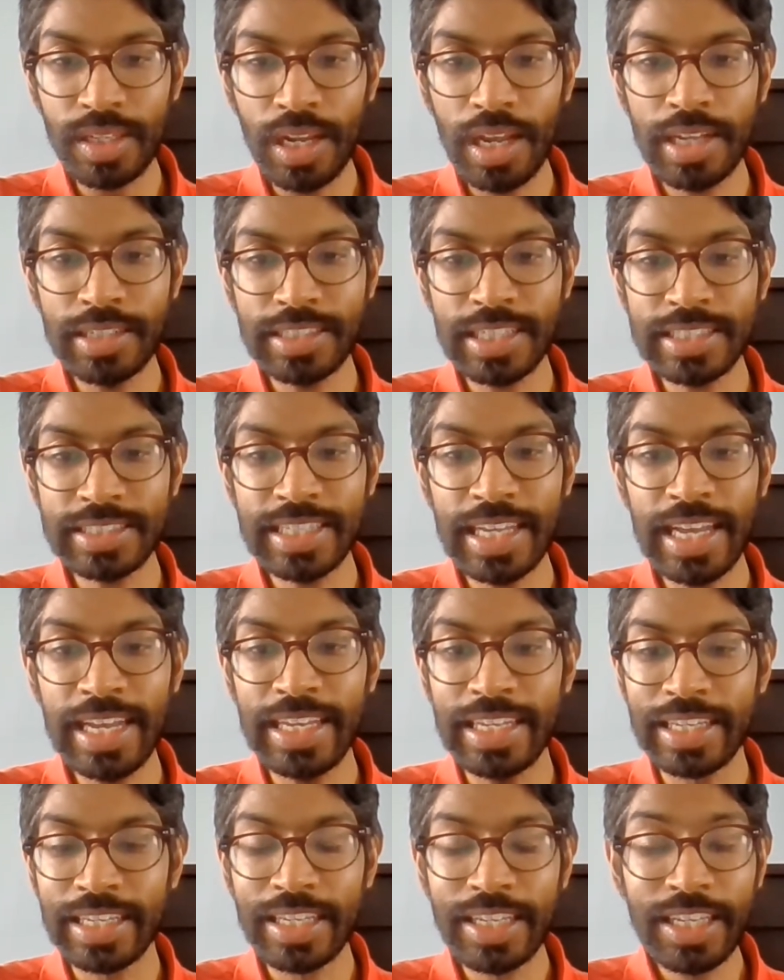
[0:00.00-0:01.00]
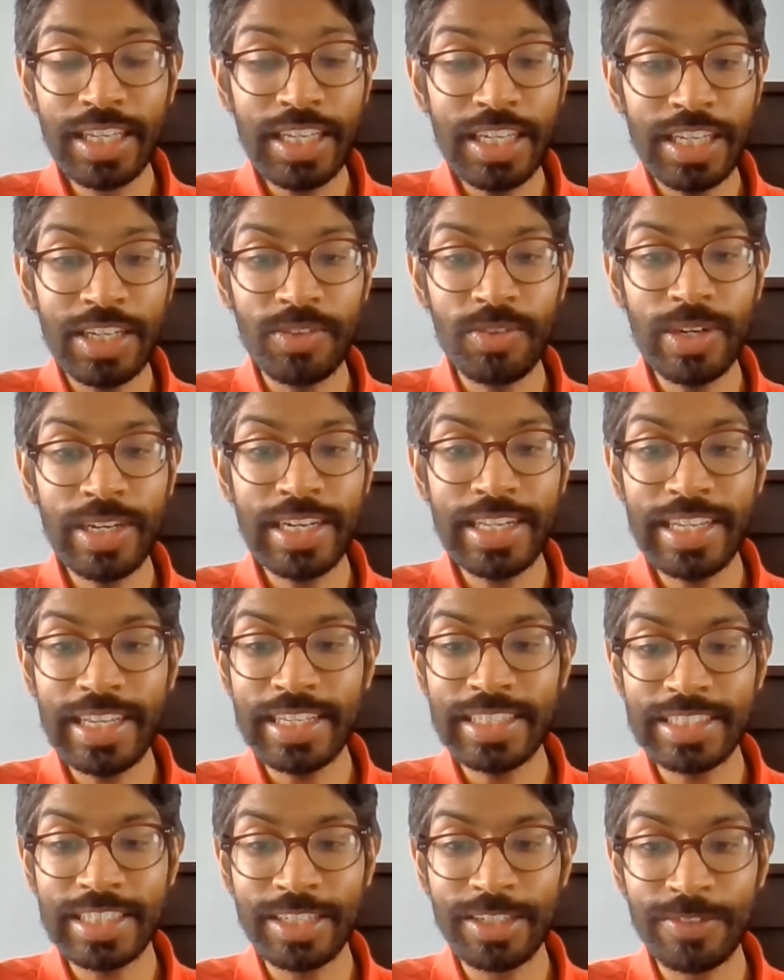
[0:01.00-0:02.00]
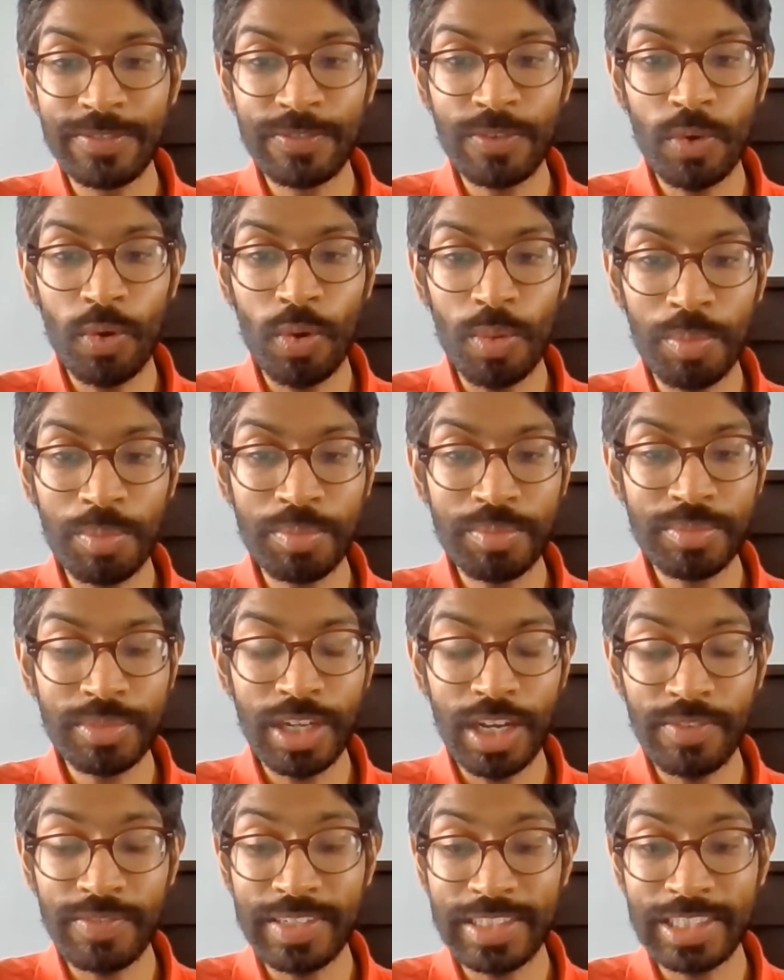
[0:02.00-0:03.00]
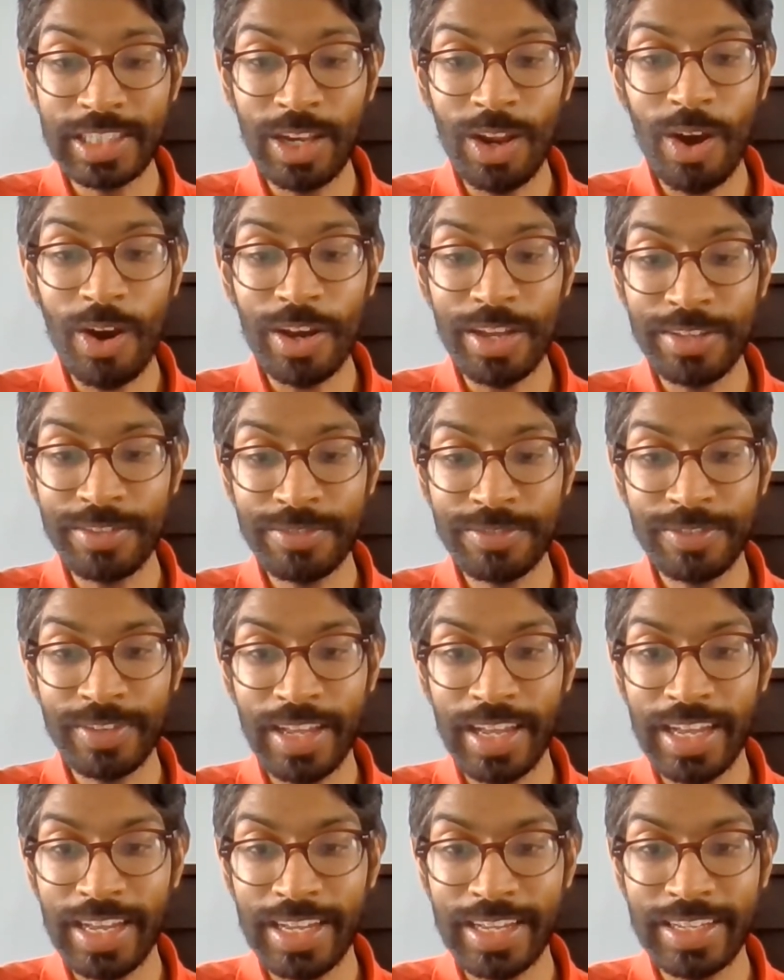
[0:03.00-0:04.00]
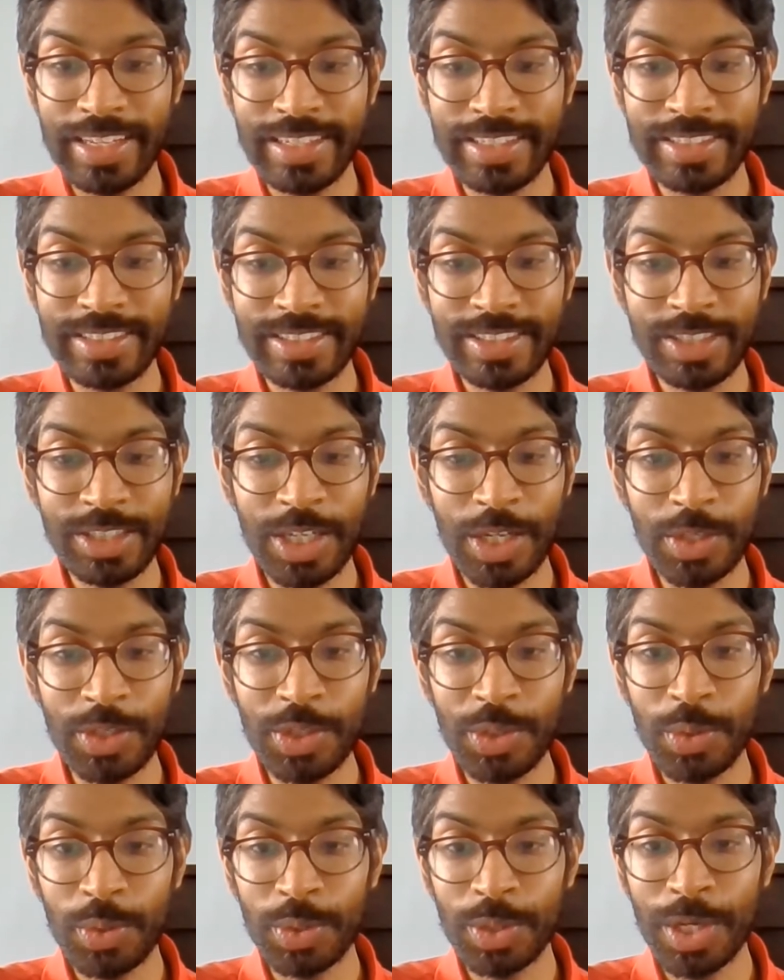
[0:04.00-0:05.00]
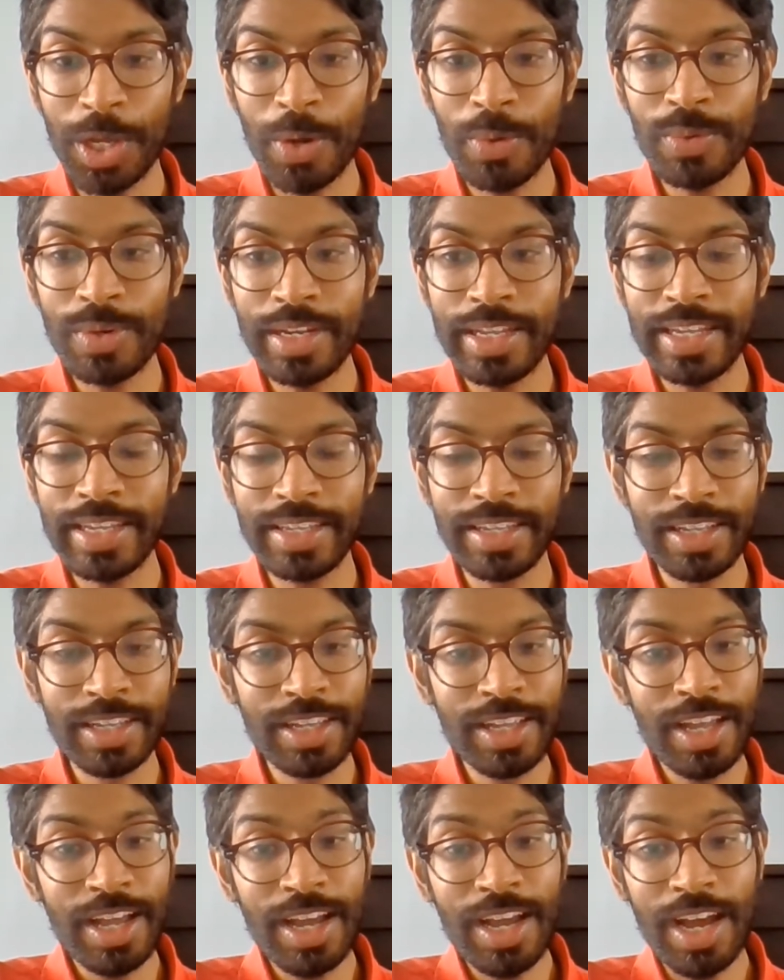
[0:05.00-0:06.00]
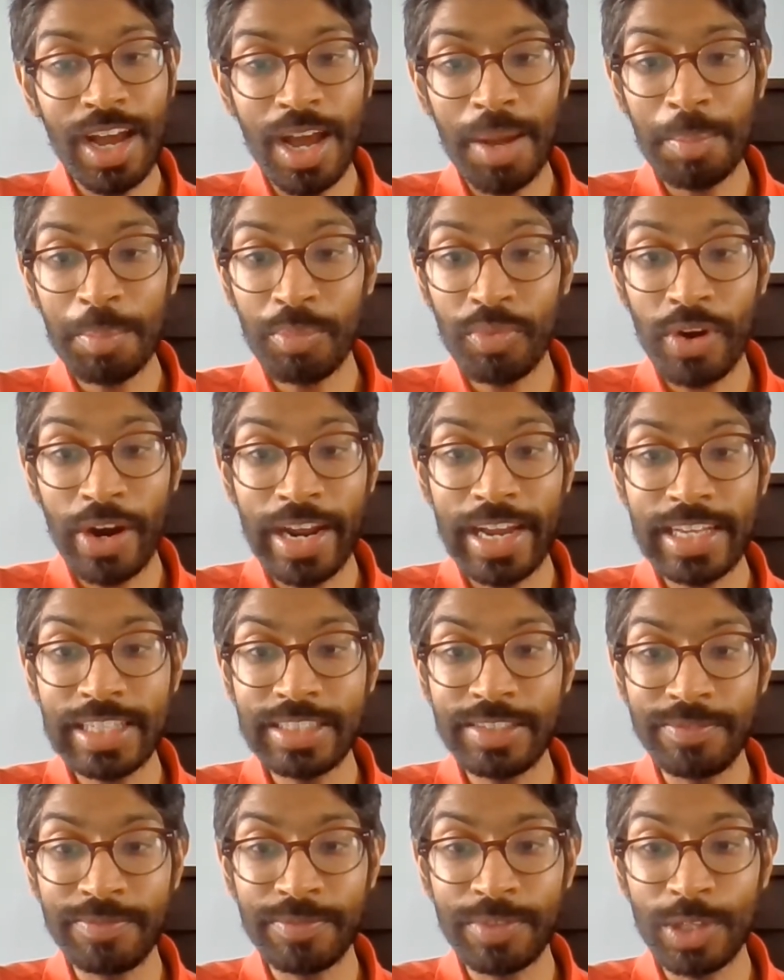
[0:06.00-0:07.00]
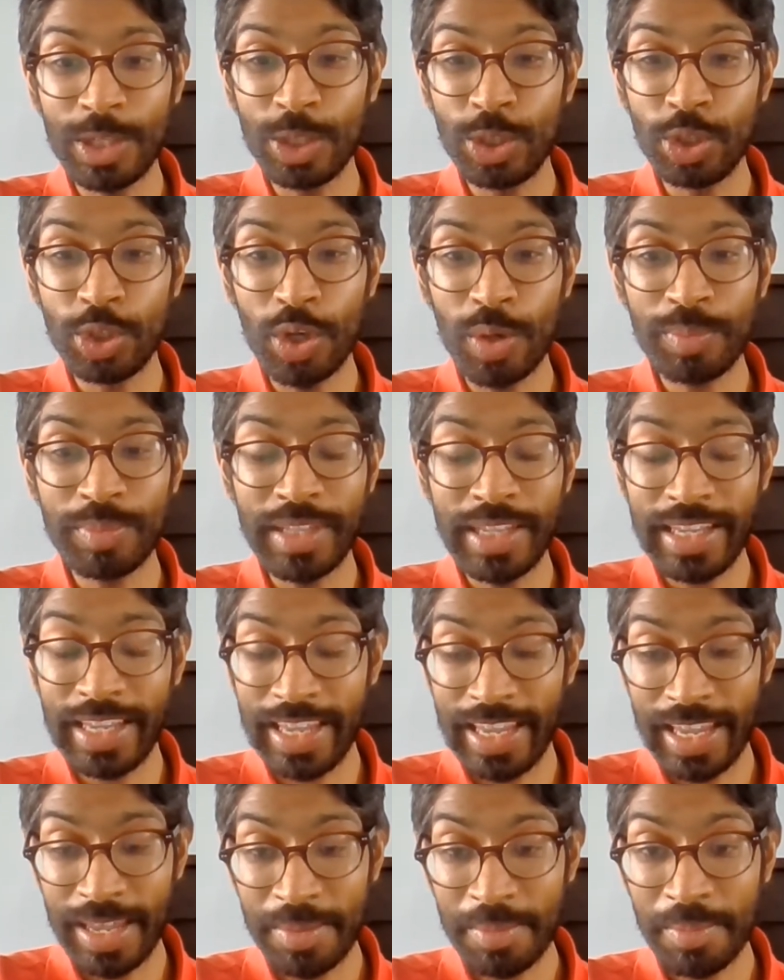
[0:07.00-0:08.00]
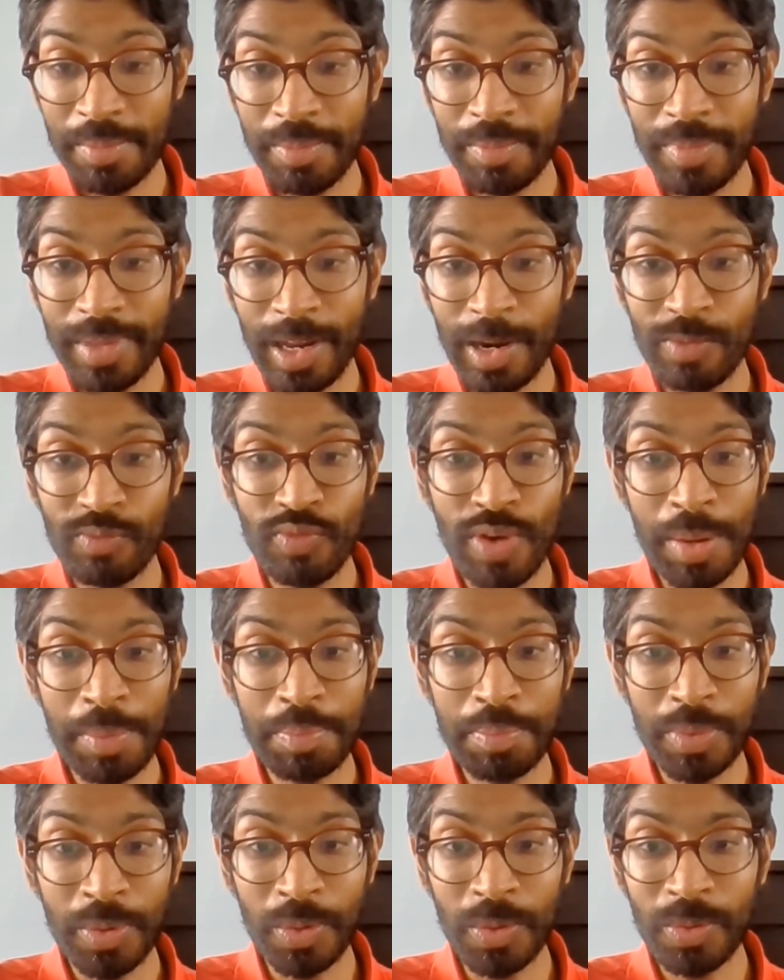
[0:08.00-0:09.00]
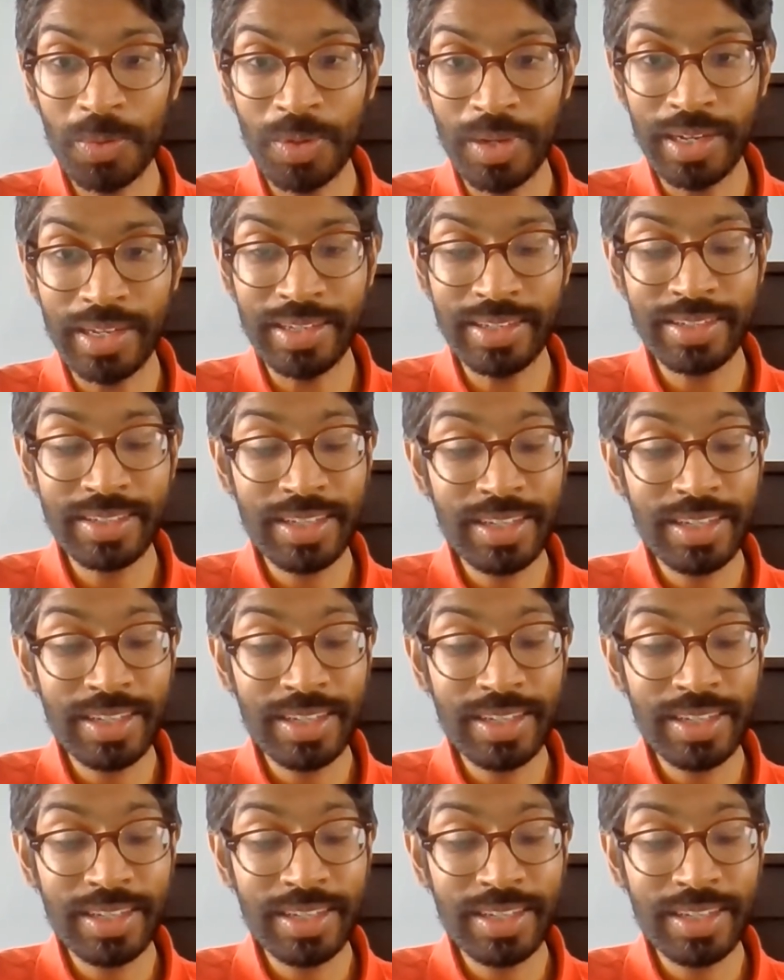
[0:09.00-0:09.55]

as I say, he really is in the form of his life, and you can only praise him for the job that him and Red Bull are